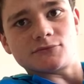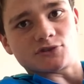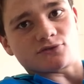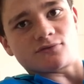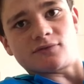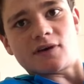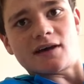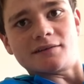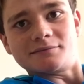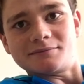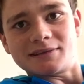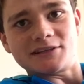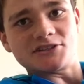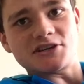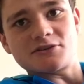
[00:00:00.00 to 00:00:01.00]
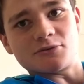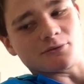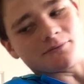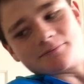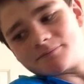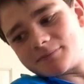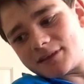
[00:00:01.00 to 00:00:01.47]
just fun in
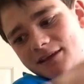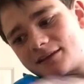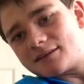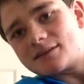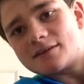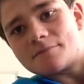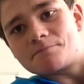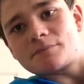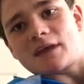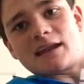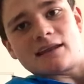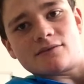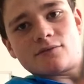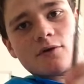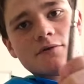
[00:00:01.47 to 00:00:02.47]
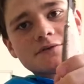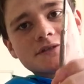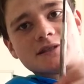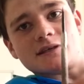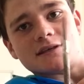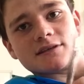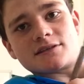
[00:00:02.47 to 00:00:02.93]
general. And it
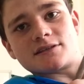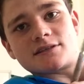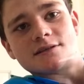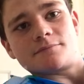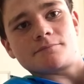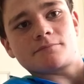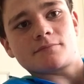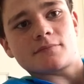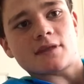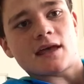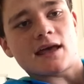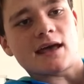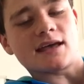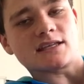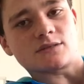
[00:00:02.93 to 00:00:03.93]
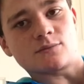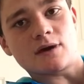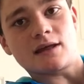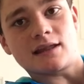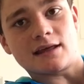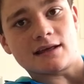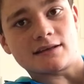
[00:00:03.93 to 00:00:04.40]
involves this, as
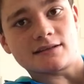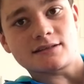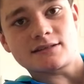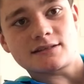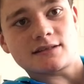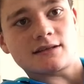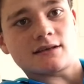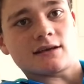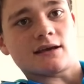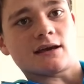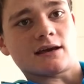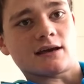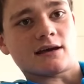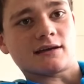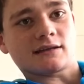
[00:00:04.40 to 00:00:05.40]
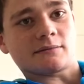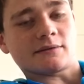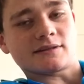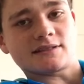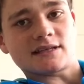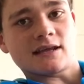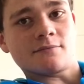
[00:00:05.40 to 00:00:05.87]
well as a couple
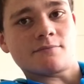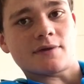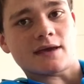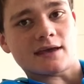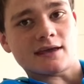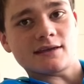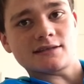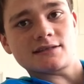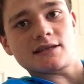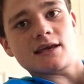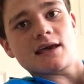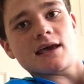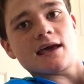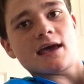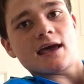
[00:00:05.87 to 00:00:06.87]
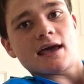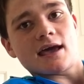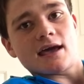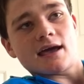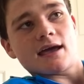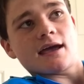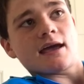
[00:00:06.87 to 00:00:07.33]
of tent pegs,
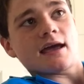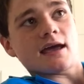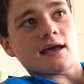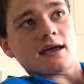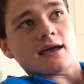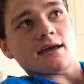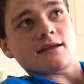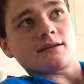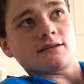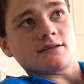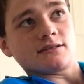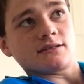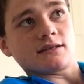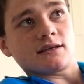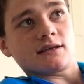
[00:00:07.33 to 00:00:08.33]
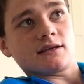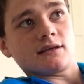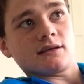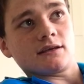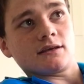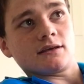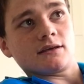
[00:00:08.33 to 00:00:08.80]
and
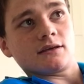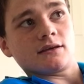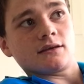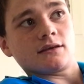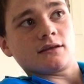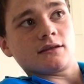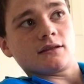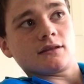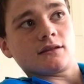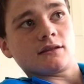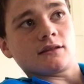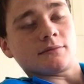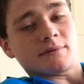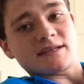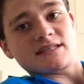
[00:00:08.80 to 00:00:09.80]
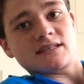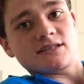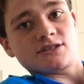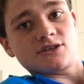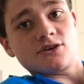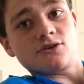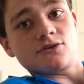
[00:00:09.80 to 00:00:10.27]
the best thing
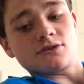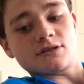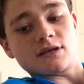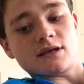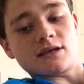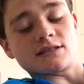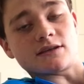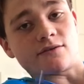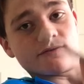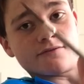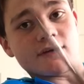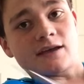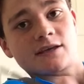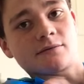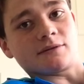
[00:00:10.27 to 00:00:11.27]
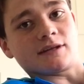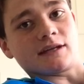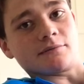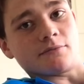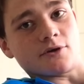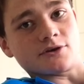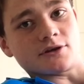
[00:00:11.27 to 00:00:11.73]
to use is a vacuum
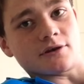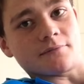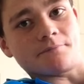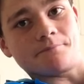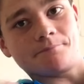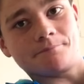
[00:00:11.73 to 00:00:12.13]
cleaner motor.